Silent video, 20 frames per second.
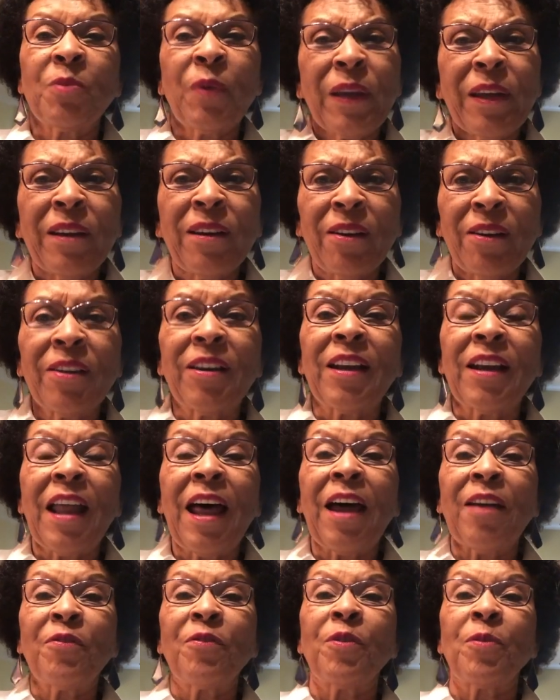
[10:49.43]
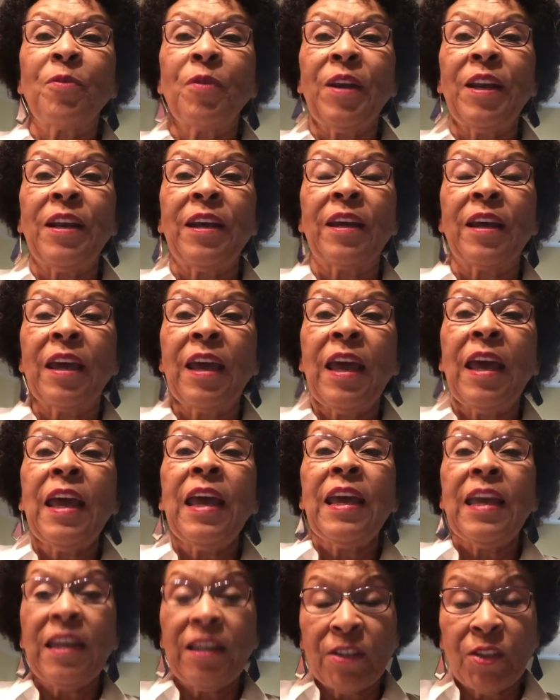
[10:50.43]
We can learn a lot from reading
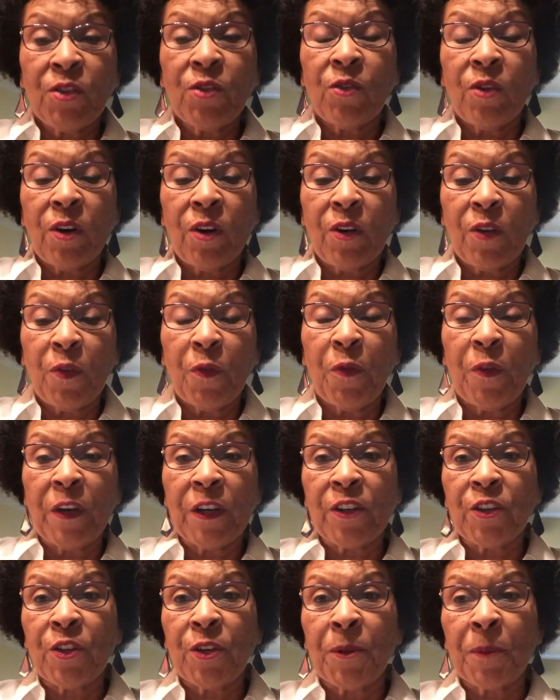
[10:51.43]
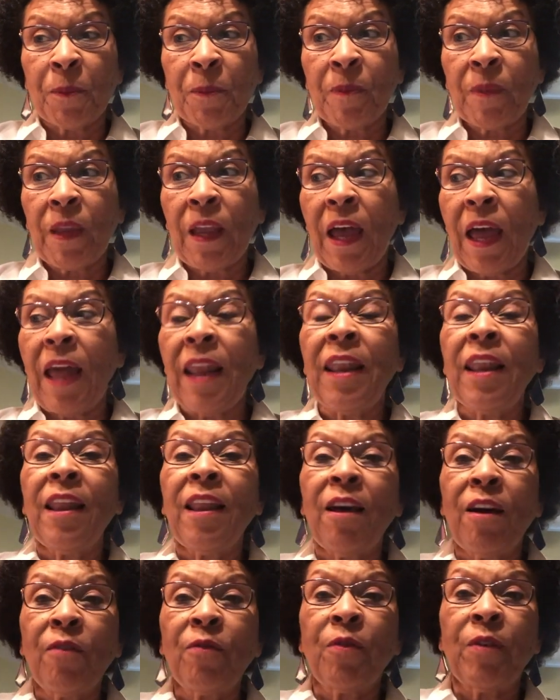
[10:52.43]
historical fiction. I
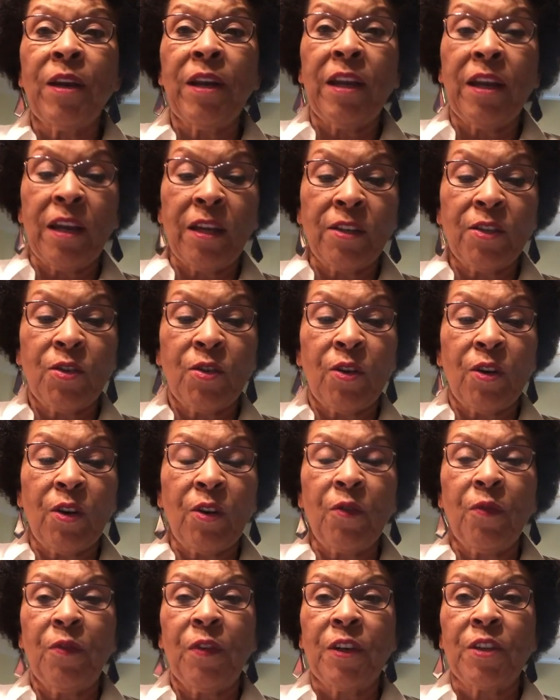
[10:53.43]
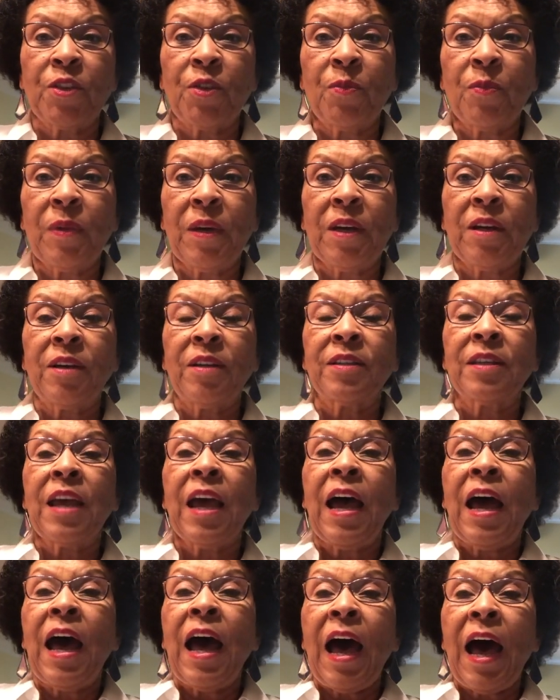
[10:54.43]
love reading historical fiction because
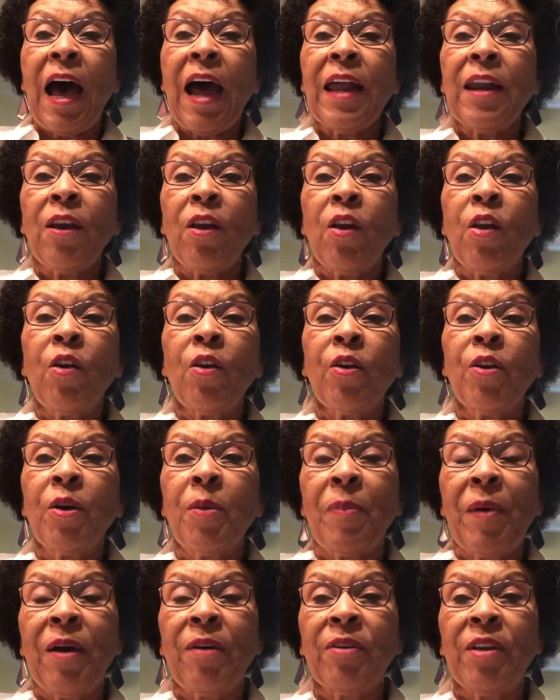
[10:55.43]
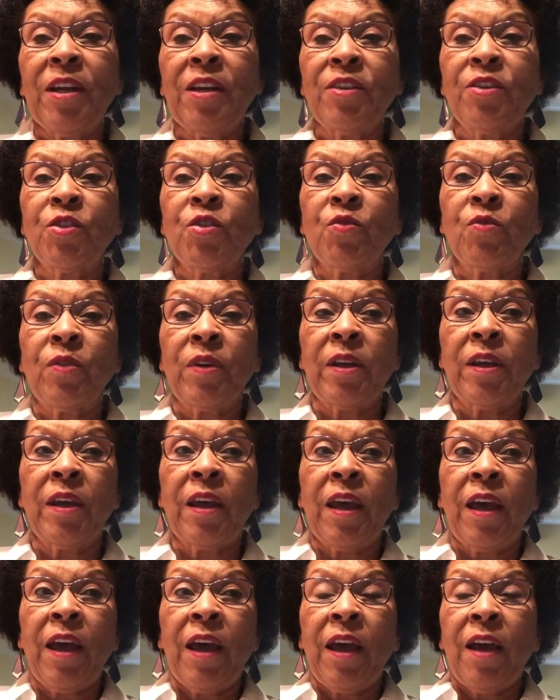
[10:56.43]
I learn about history
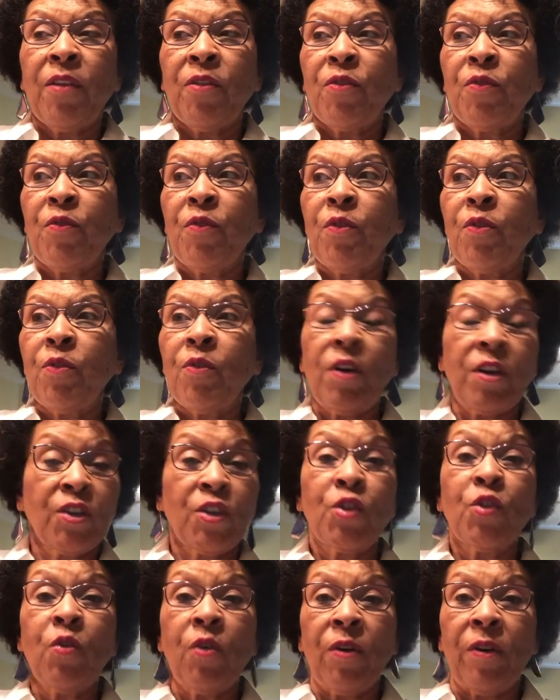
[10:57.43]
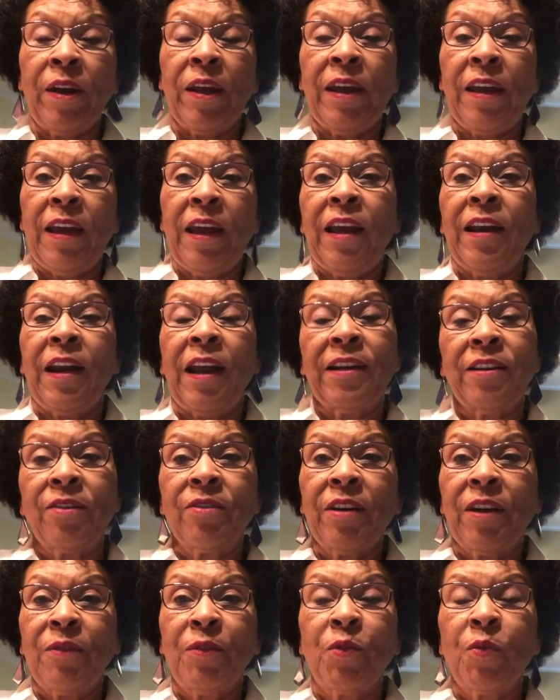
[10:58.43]
through a story, and I
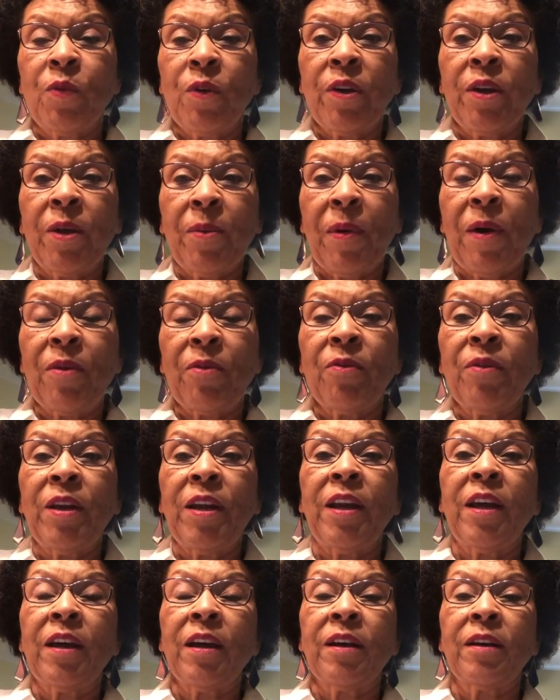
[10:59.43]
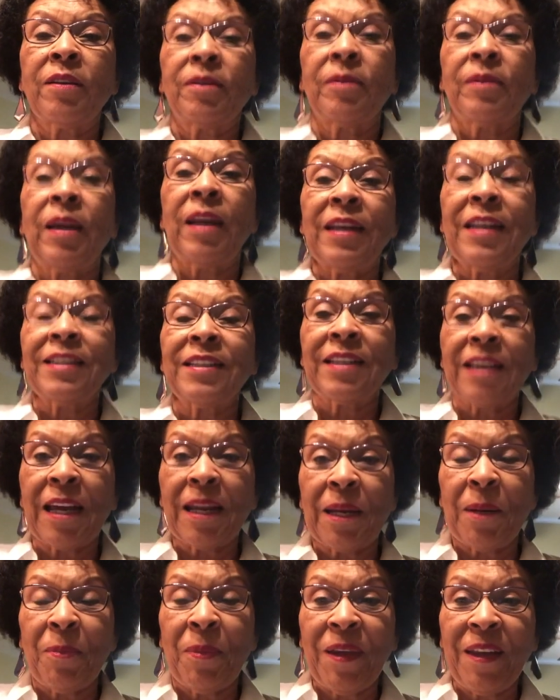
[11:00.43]
don't have to worry about reading an
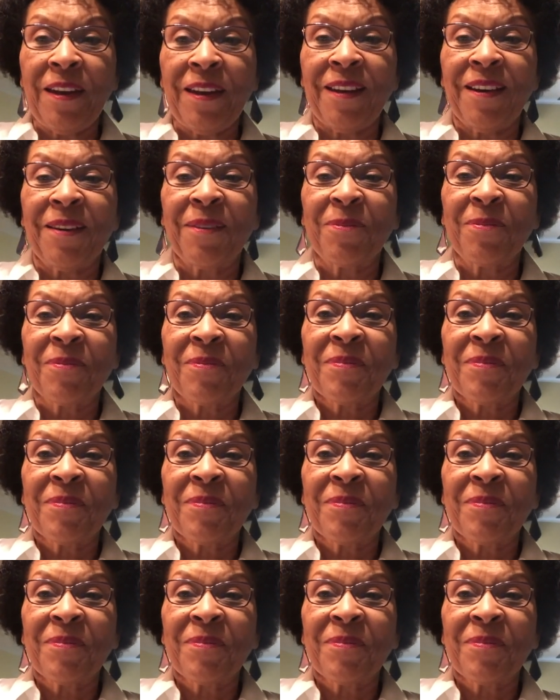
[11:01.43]
encyclopedia.